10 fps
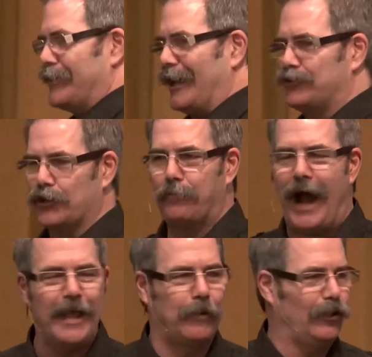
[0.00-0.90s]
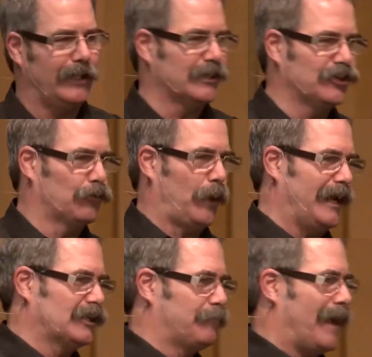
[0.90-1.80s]
that your Bible isn't
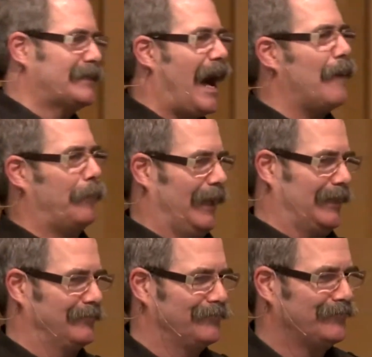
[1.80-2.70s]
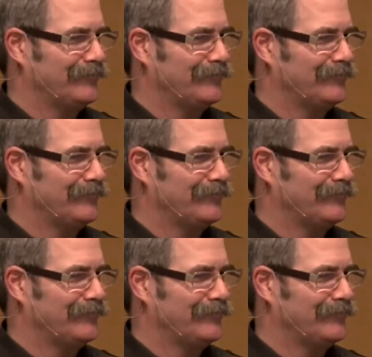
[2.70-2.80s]
arranged by topic.